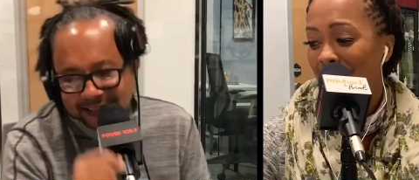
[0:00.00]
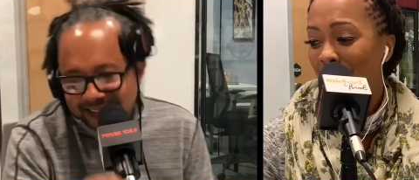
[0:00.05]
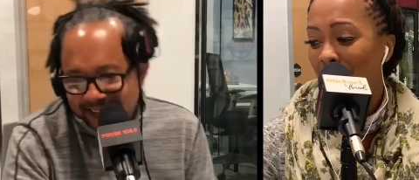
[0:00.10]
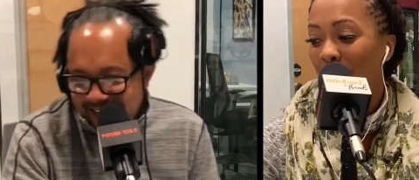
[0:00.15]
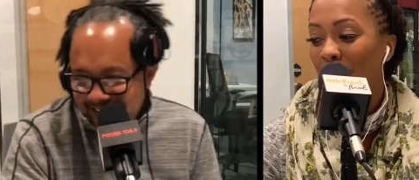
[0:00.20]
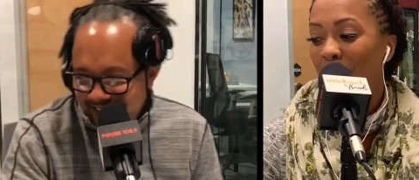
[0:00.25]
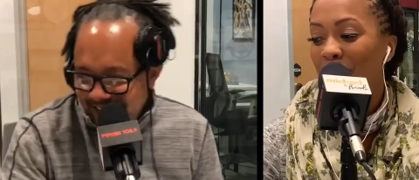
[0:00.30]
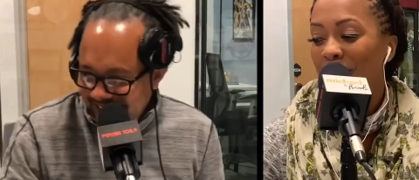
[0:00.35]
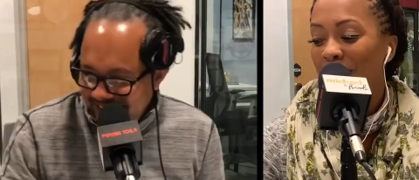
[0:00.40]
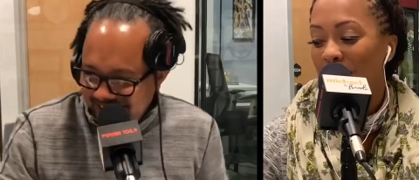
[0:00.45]

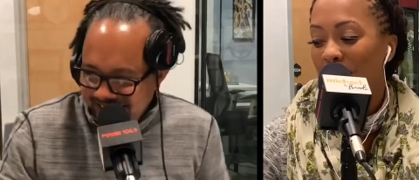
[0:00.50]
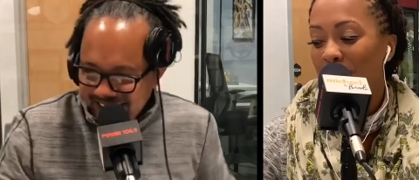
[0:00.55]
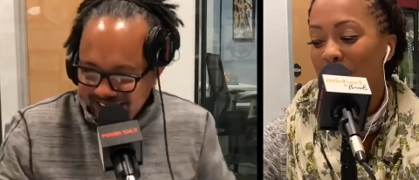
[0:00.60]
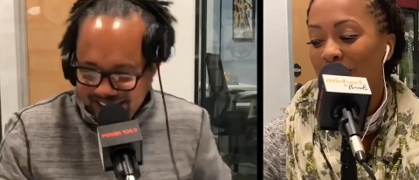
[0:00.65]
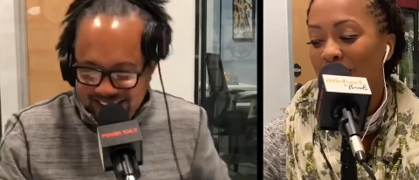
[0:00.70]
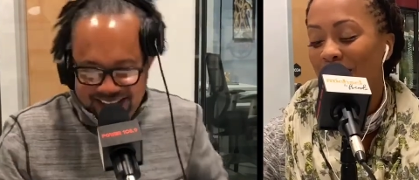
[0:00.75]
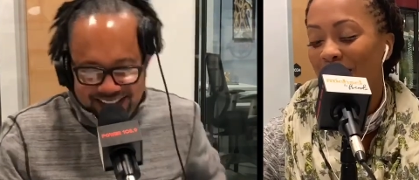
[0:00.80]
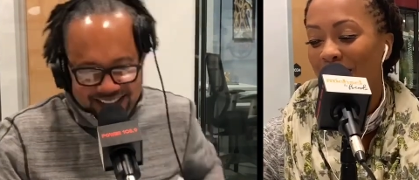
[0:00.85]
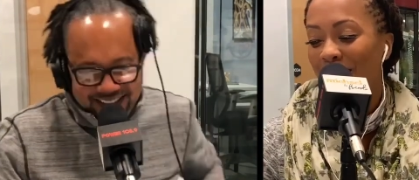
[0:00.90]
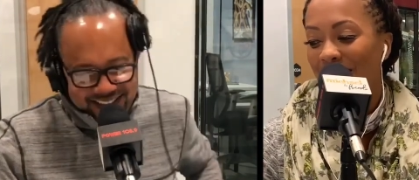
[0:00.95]
Speaker 1: Hold
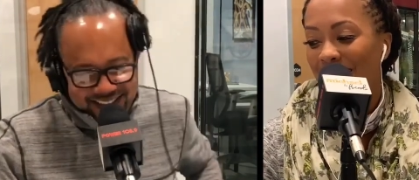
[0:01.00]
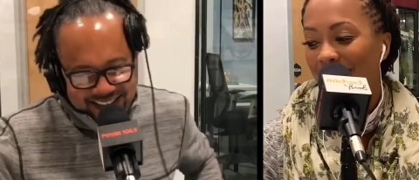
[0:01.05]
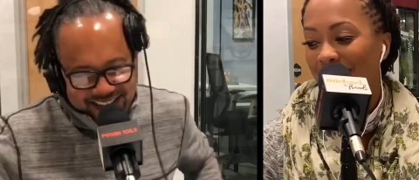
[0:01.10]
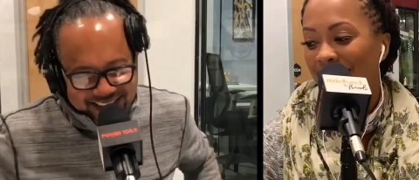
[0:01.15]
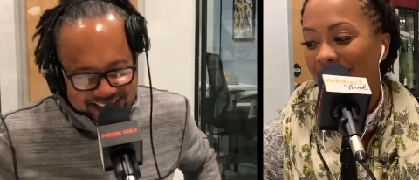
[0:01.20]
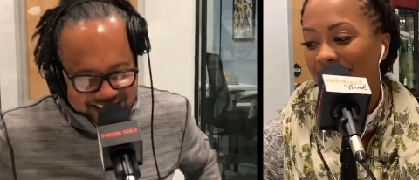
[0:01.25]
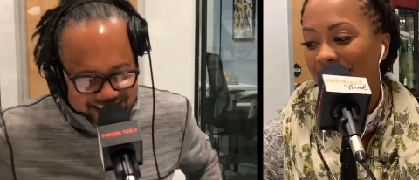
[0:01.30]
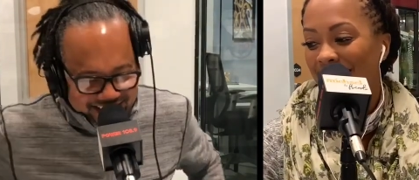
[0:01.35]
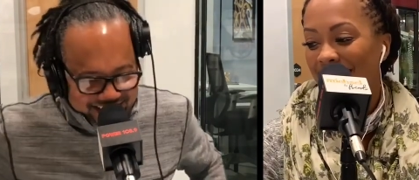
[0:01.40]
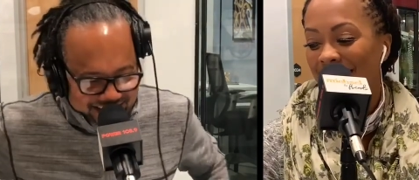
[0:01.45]
up,
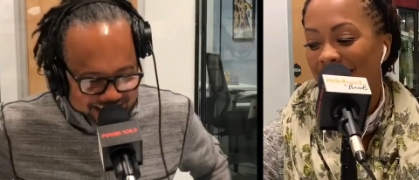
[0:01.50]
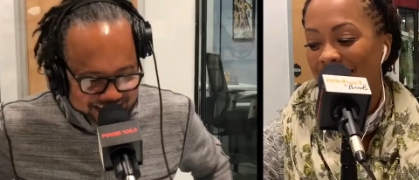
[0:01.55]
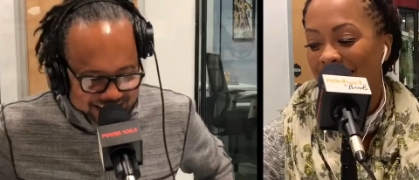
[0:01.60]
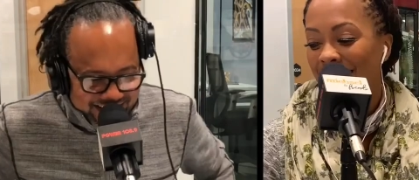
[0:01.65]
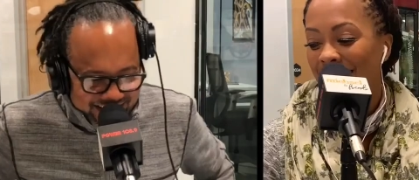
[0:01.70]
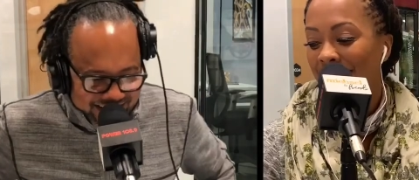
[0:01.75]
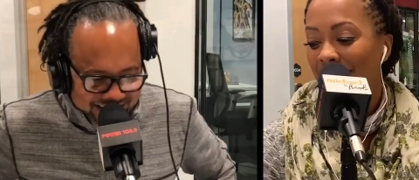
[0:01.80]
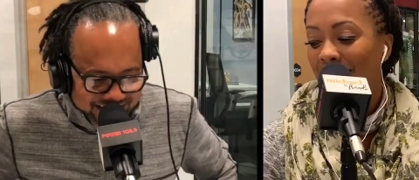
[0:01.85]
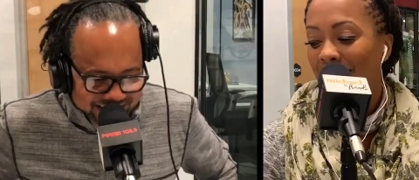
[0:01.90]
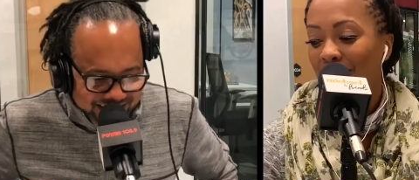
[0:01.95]

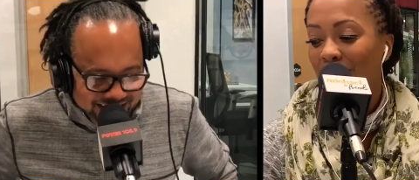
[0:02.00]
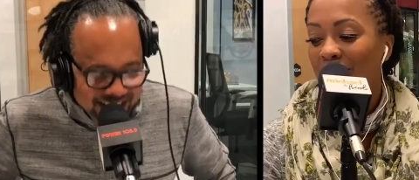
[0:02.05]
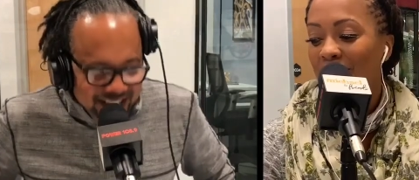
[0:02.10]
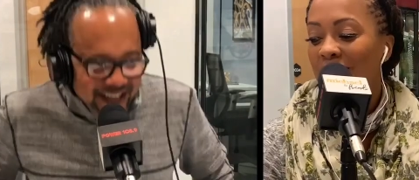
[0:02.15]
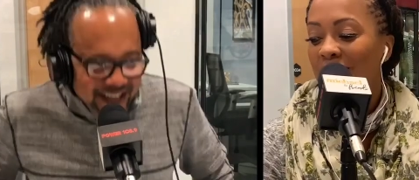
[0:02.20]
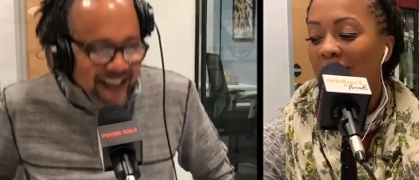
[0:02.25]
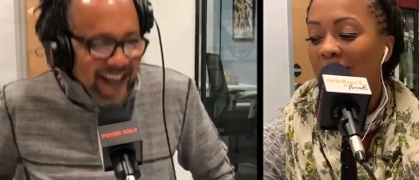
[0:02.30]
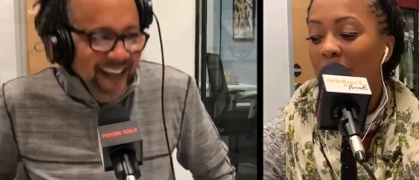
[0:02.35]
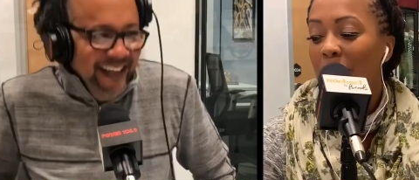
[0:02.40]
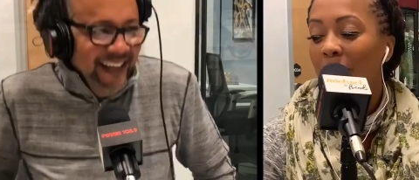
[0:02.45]
There's
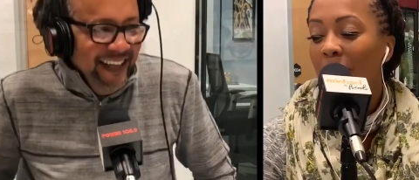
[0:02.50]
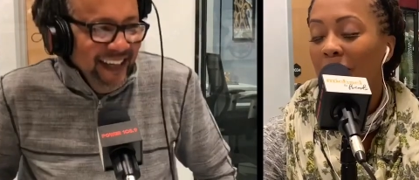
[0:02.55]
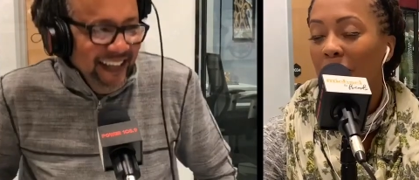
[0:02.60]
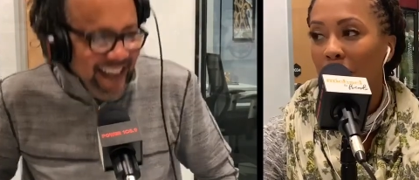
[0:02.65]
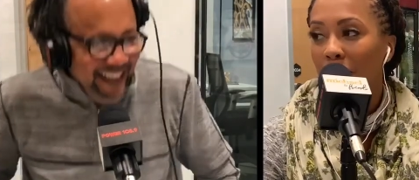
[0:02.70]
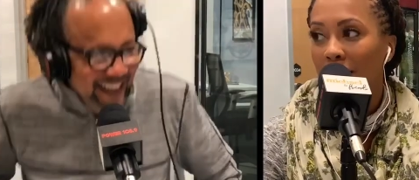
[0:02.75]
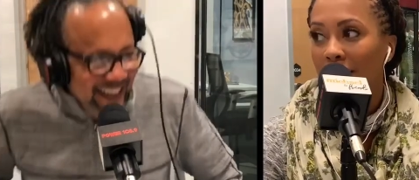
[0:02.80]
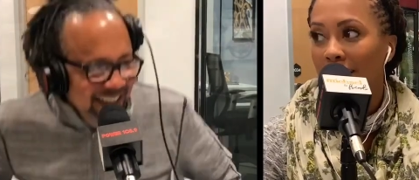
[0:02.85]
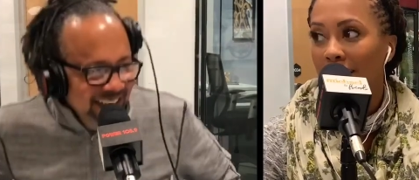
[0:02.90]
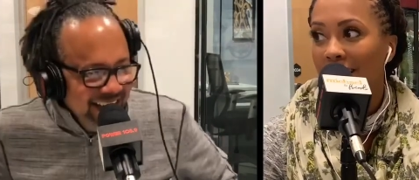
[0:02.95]
nothing but
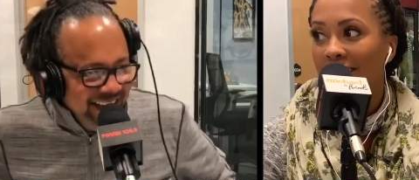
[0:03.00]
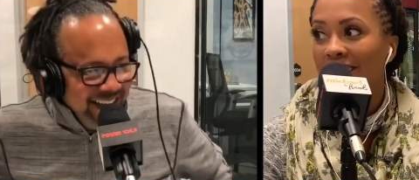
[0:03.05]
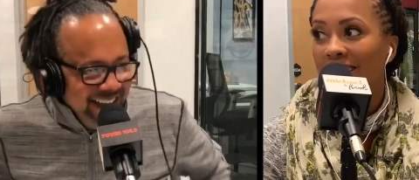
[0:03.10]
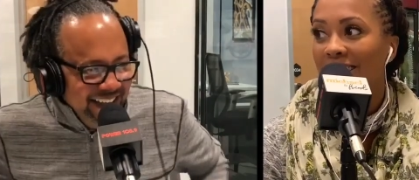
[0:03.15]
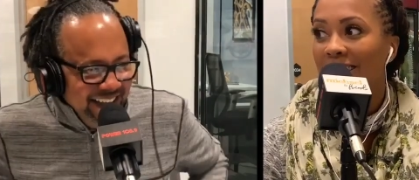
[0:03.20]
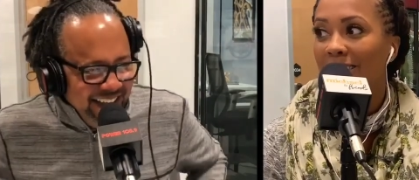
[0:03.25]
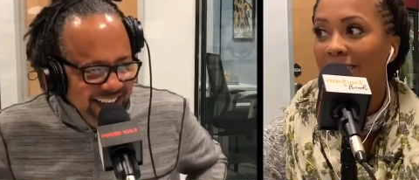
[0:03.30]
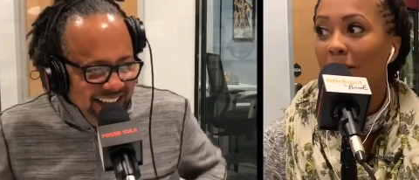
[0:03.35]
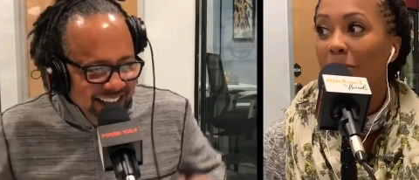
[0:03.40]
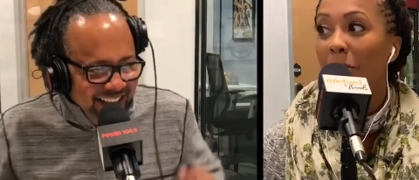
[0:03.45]
three
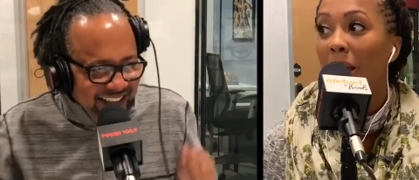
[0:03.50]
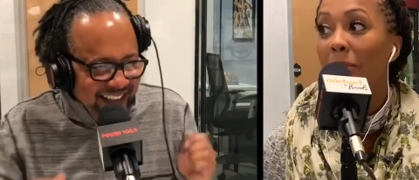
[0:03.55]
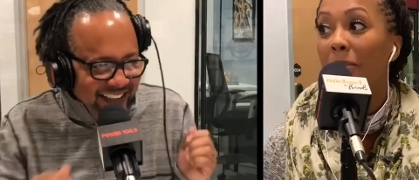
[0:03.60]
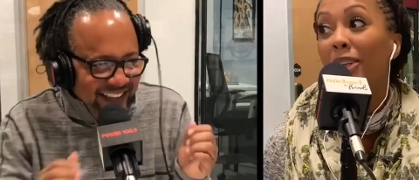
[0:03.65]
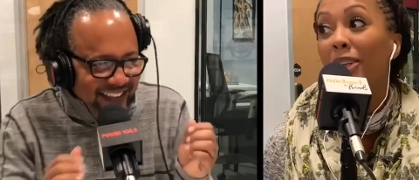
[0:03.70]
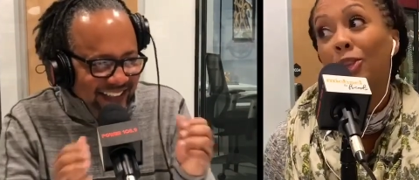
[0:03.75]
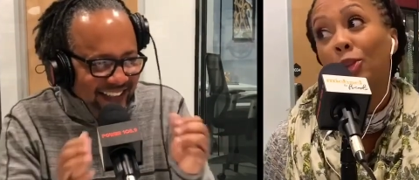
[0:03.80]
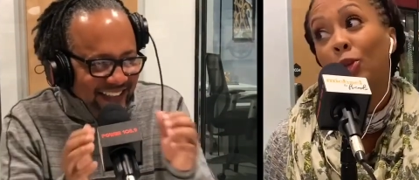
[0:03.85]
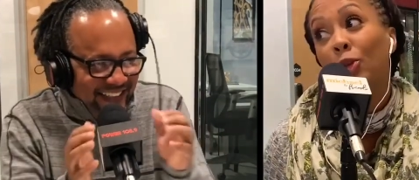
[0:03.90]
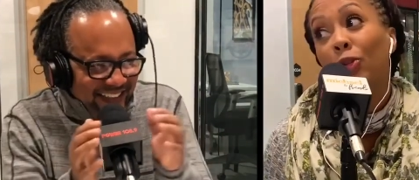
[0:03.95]
digits. You may have been